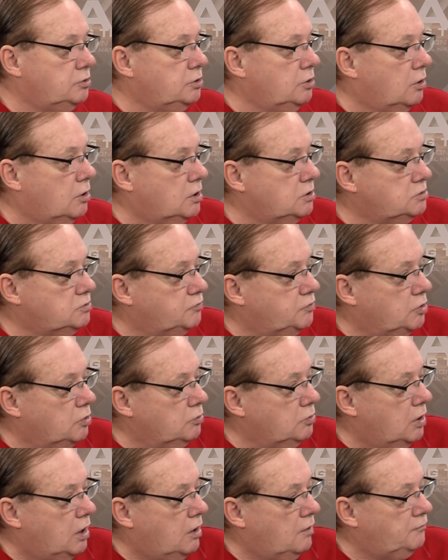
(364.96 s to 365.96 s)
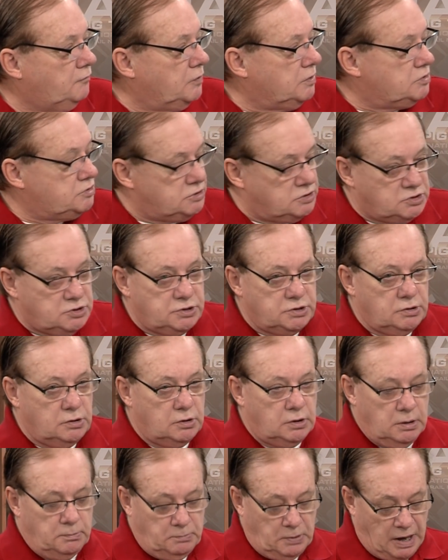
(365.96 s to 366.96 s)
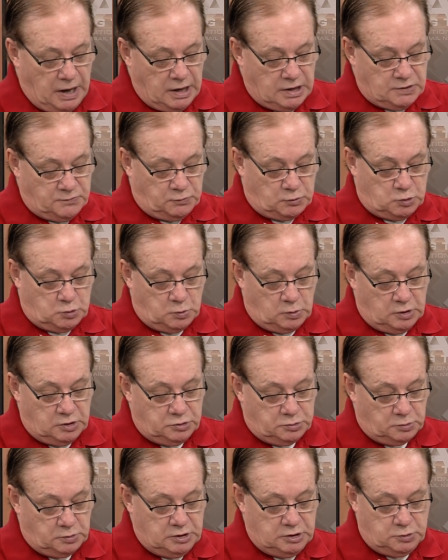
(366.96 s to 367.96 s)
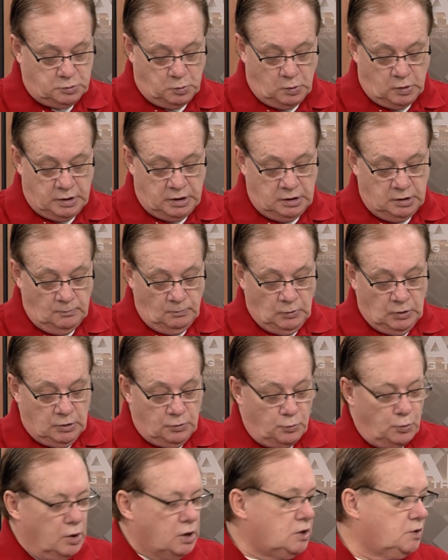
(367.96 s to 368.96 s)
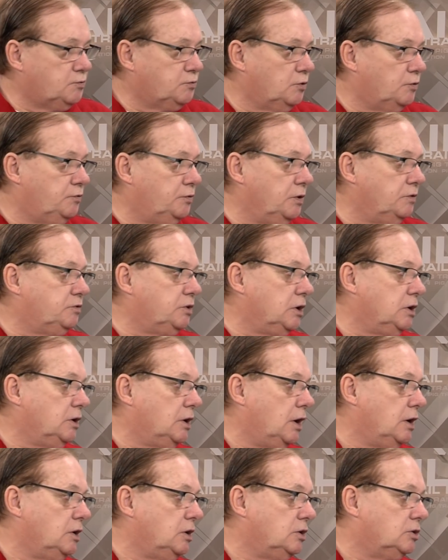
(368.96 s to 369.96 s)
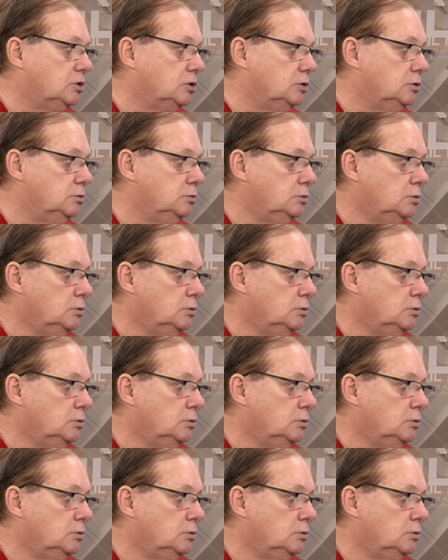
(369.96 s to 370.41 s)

yards of total offense this year. He passed for 2,320, rushed for 1,582.